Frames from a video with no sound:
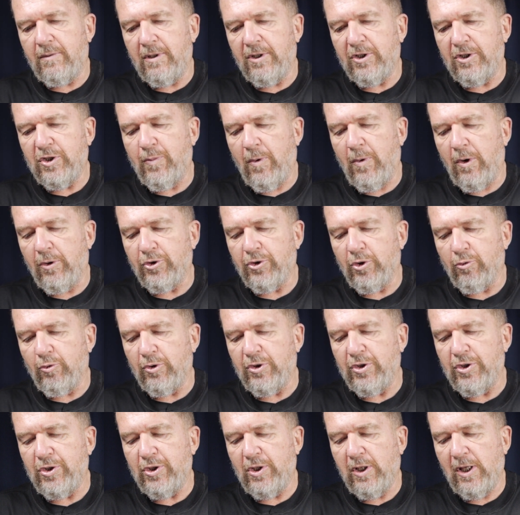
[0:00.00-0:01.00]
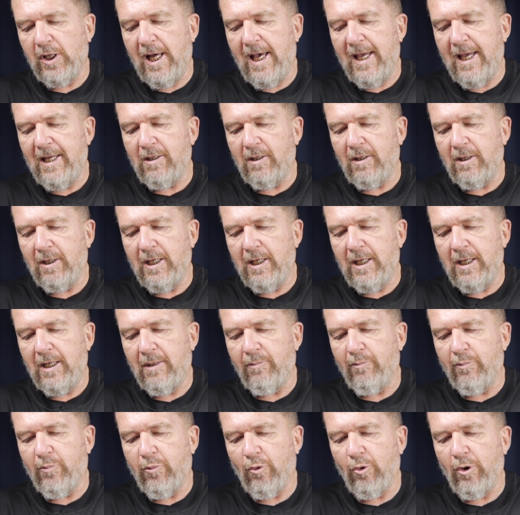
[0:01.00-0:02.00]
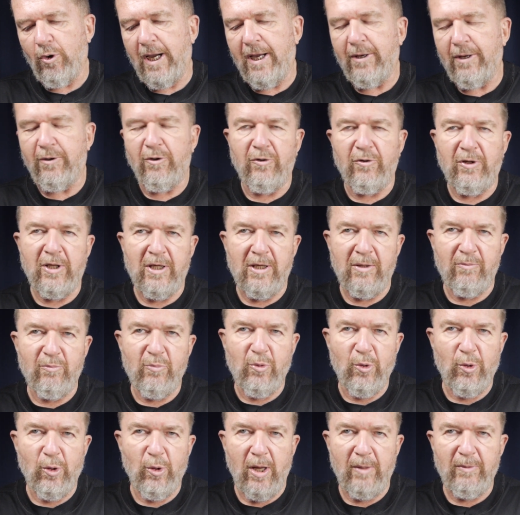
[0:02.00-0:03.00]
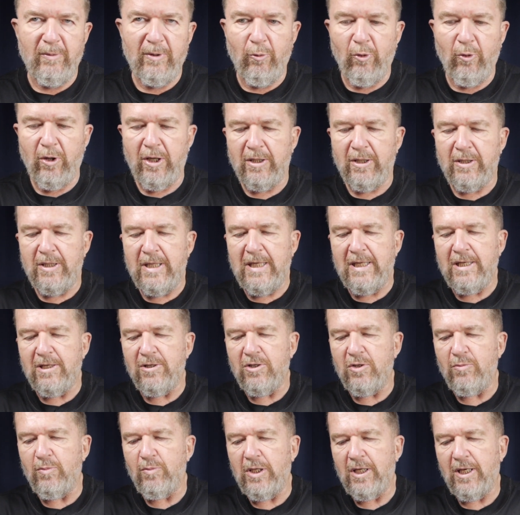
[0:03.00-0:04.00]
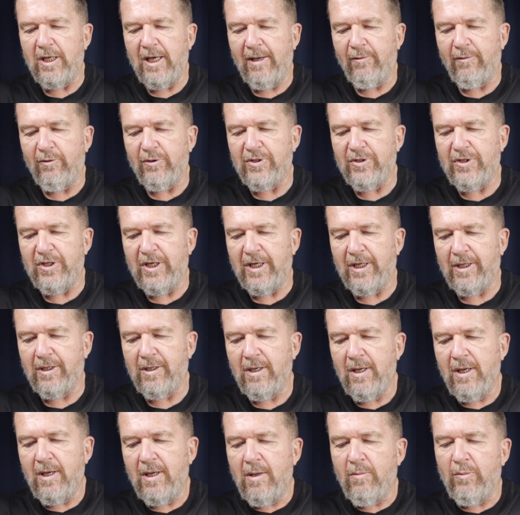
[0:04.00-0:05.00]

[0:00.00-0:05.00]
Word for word: exposure was slightly brighter than probably what it needed to be, I would think,